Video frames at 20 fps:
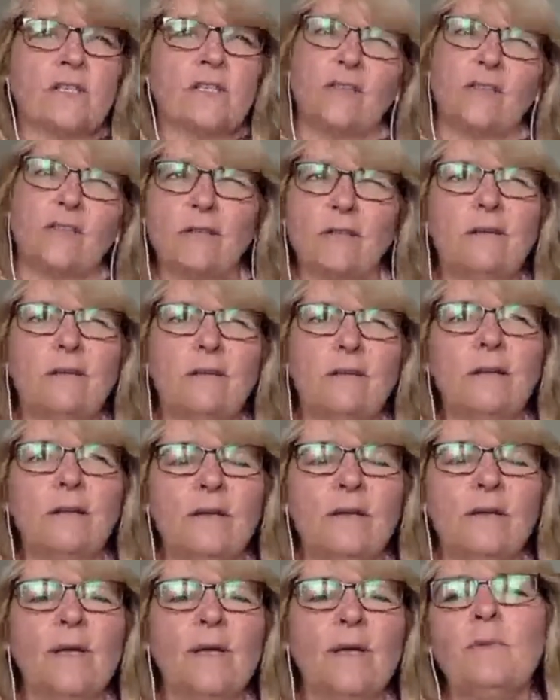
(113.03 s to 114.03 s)
I thought,
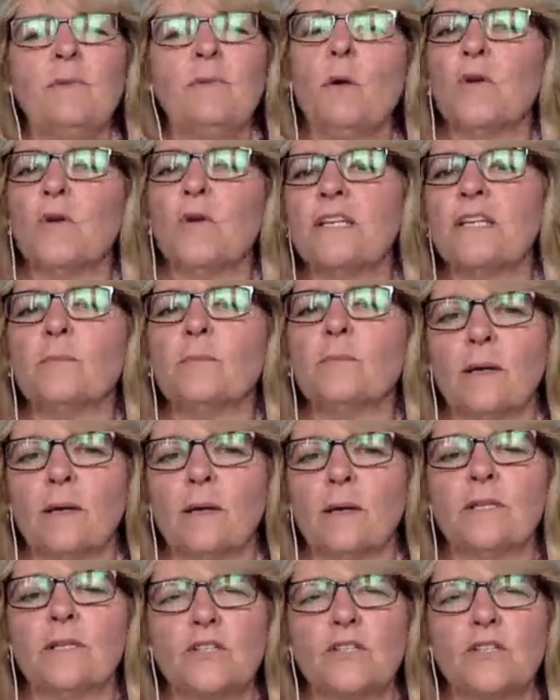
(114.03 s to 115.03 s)
maybe I'm ready to
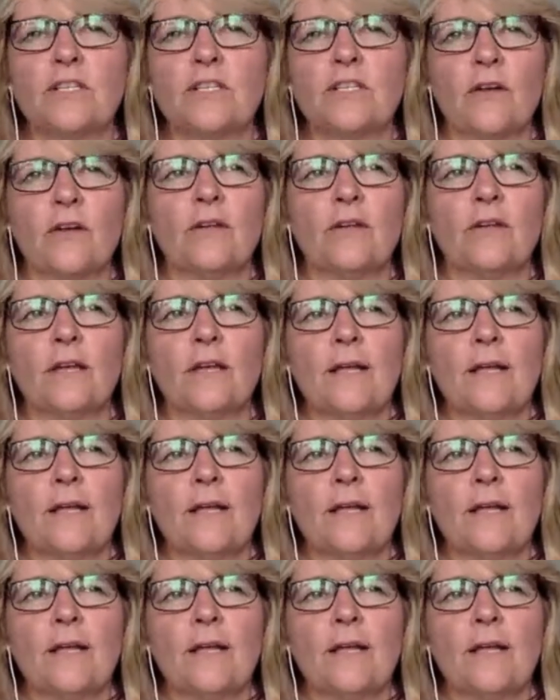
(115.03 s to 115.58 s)
publish. So